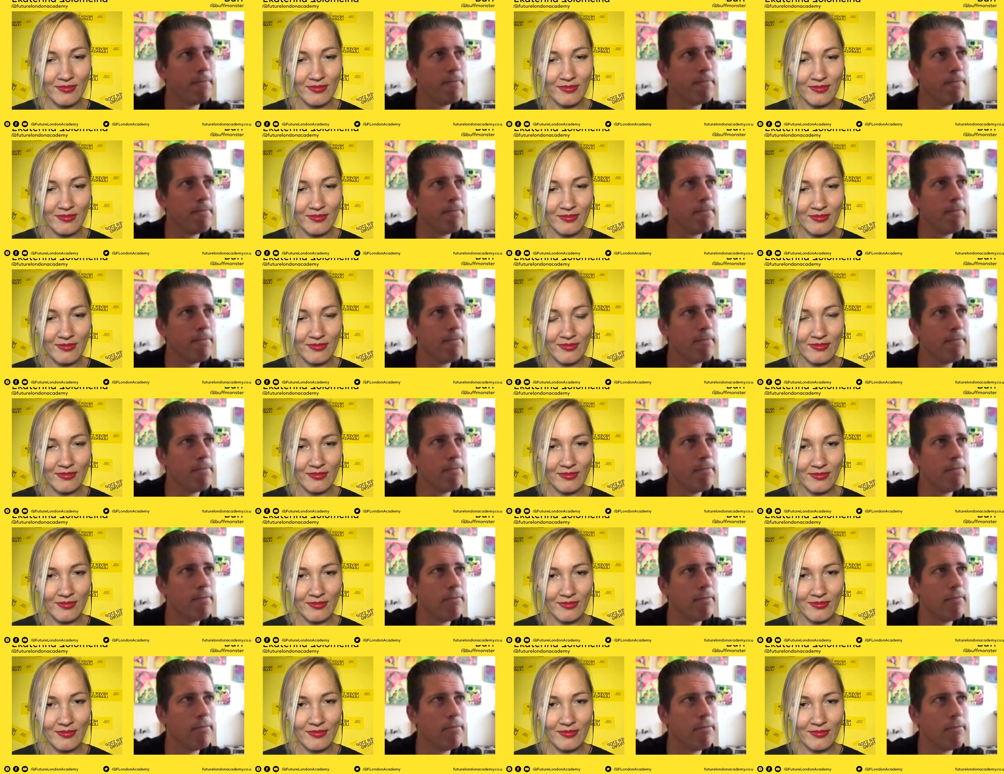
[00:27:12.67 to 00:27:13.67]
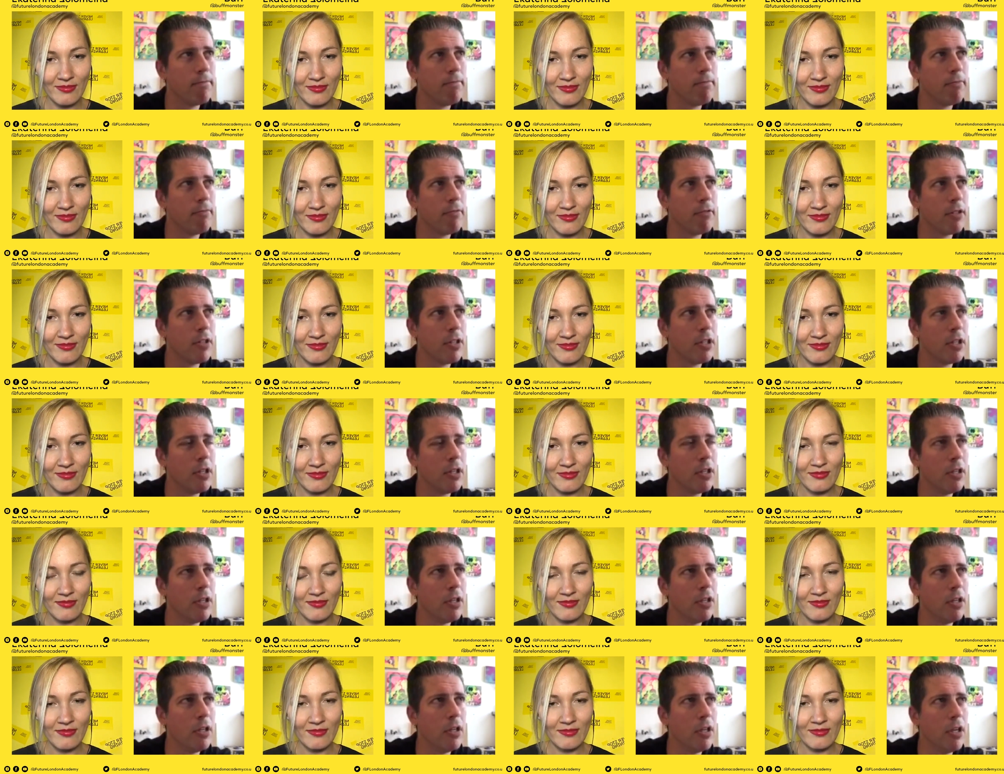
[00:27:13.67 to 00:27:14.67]

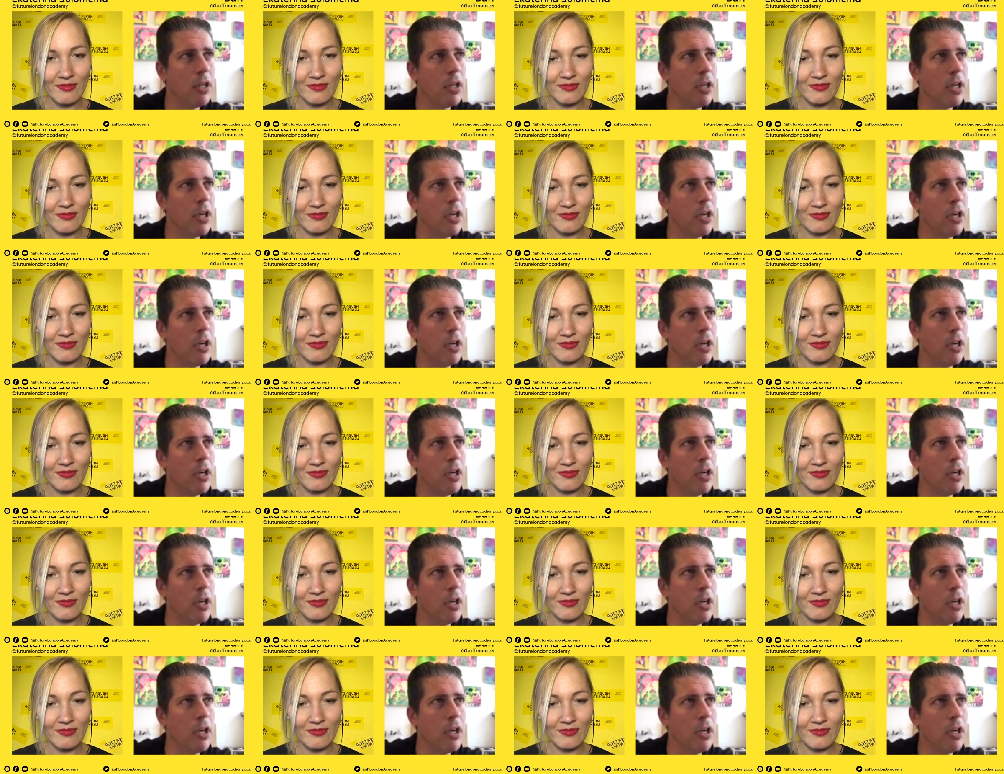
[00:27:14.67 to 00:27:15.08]
Nothing is said.